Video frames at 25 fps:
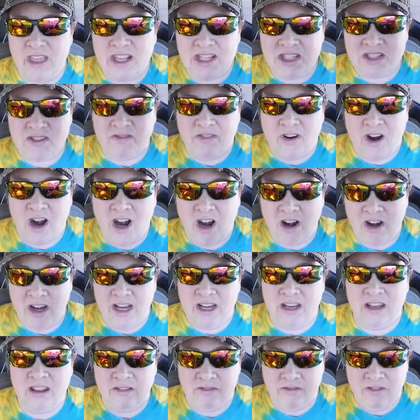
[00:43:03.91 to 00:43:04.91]
this far
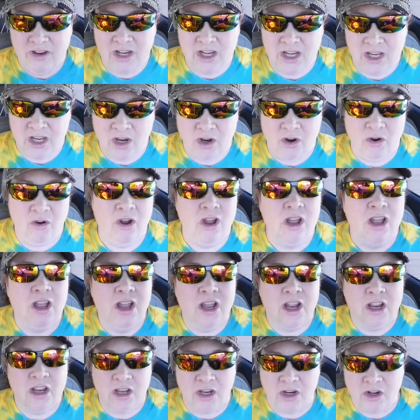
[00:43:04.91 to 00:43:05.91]
into the video,
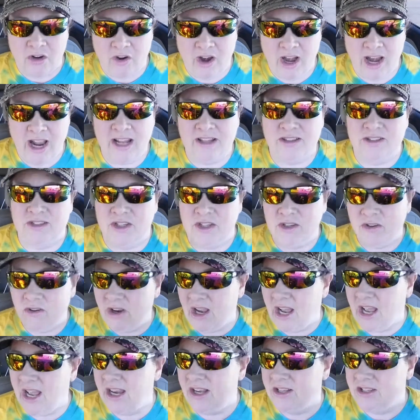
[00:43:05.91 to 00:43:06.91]
congrats, you
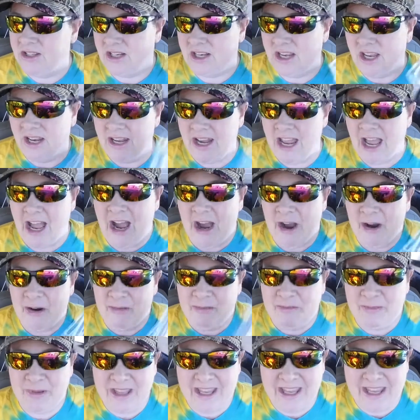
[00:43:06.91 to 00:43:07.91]
guys can now
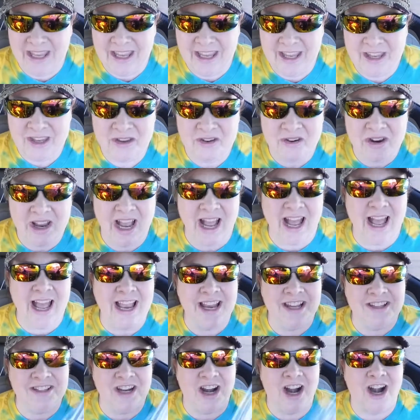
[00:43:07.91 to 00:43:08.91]
be you
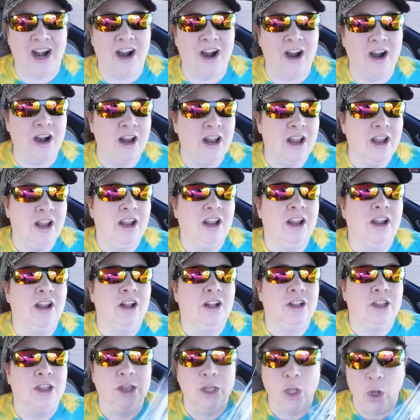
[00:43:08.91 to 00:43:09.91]
guys are
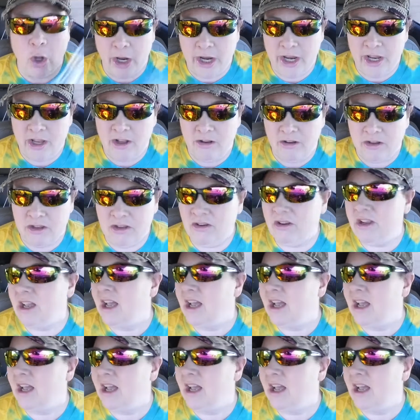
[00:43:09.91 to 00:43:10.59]
loyal. You